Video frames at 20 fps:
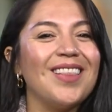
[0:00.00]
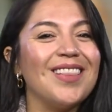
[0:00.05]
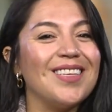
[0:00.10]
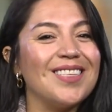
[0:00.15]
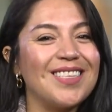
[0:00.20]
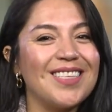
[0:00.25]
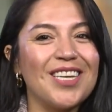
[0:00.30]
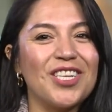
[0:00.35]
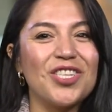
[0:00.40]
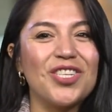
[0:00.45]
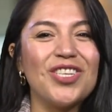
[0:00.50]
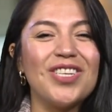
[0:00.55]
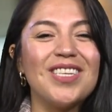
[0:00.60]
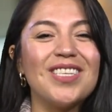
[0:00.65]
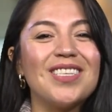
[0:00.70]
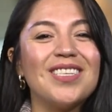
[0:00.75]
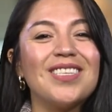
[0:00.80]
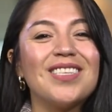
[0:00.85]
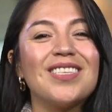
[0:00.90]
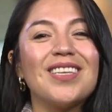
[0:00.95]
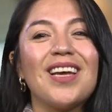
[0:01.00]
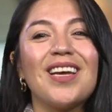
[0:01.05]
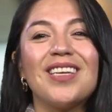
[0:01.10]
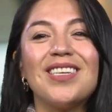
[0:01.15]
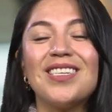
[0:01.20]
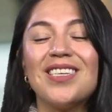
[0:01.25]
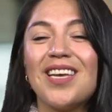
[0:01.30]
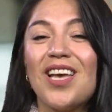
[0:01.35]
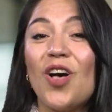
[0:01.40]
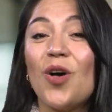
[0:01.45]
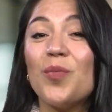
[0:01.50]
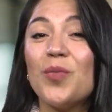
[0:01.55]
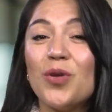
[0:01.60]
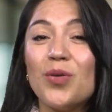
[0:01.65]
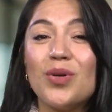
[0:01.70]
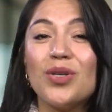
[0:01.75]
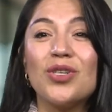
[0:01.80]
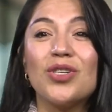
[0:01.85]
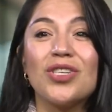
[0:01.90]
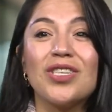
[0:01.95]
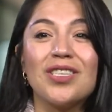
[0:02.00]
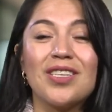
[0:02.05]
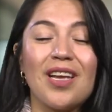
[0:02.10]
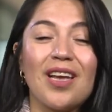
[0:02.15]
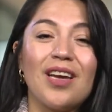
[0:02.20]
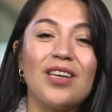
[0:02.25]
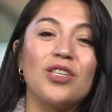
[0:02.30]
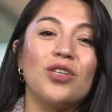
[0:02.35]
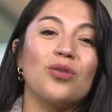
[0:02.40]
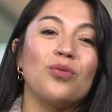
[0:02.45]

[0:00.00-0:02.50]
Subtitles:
This session is designed to help you understand